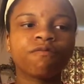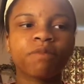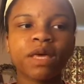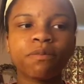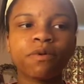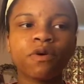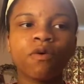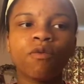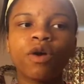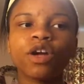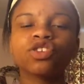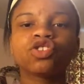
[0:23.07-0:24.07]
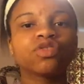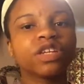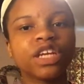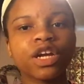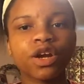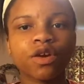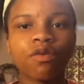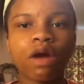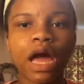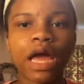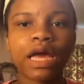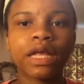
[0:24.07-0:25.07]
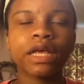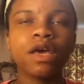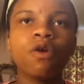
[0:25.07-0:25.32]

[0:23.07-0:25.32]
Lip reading: people weren't treating her right,